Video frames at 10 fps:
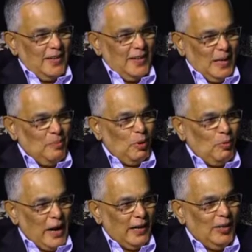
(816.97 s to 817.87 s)
uh, number
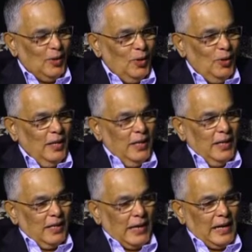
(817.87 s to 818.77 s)
one. You know, mm-hmm. mm-hmm.
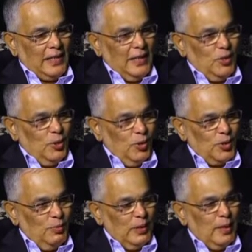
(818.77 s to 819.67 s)
cracking
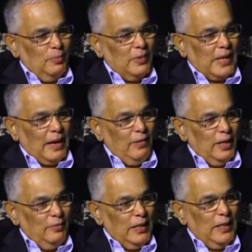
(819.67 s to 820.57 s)
jokes with them,
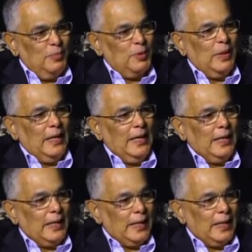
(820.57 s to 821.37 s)
traveling with them, spending. Well, oh, people